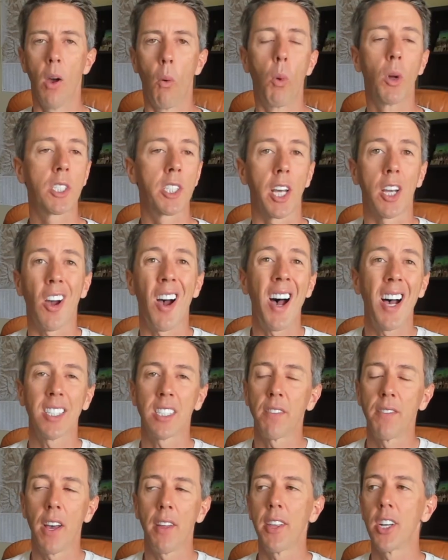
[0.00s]
What's the cost
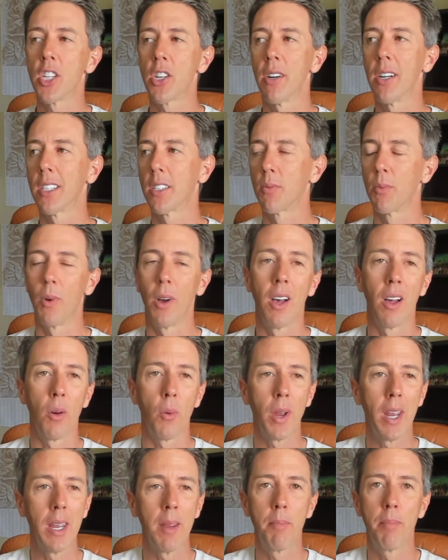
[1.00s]
of health insurance? Well,
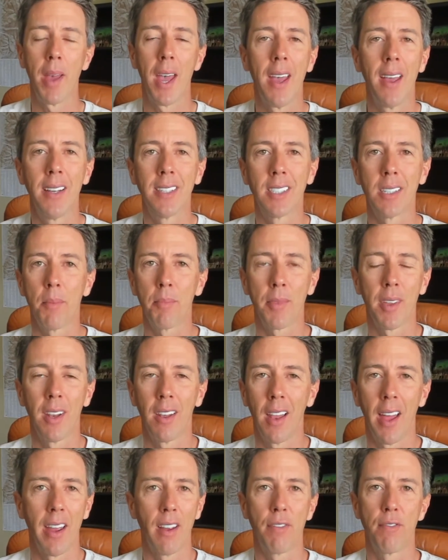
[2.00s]
we pay something
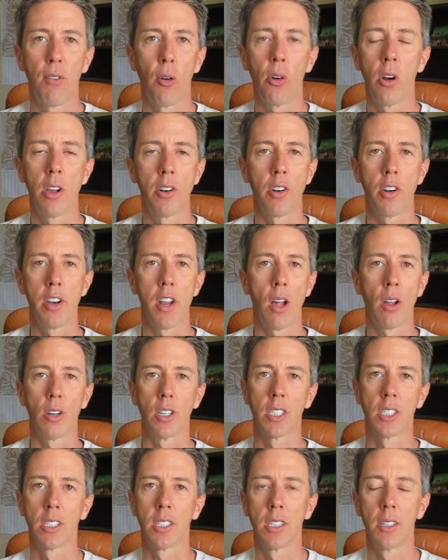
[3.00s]
like
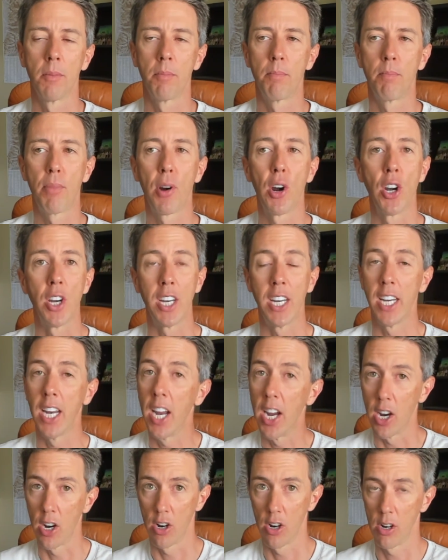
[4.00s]
$400 per
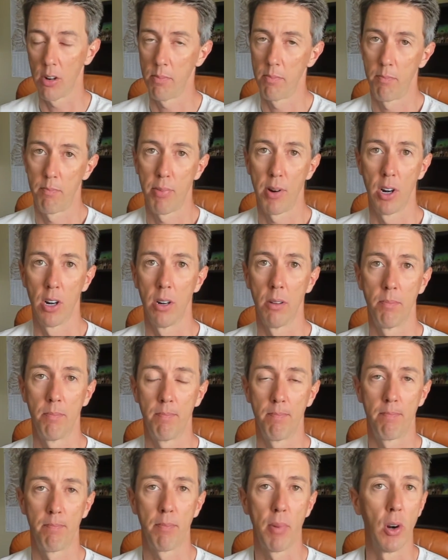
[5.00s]
year per
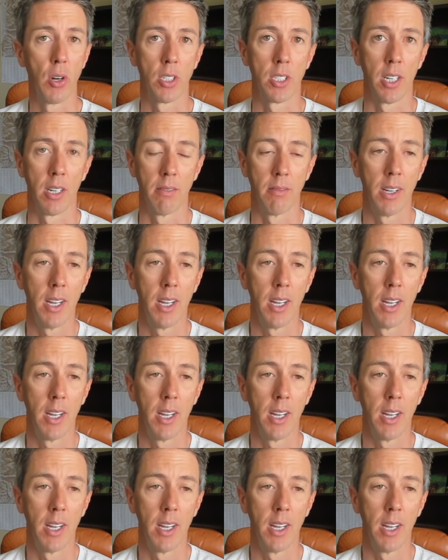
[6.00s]
person.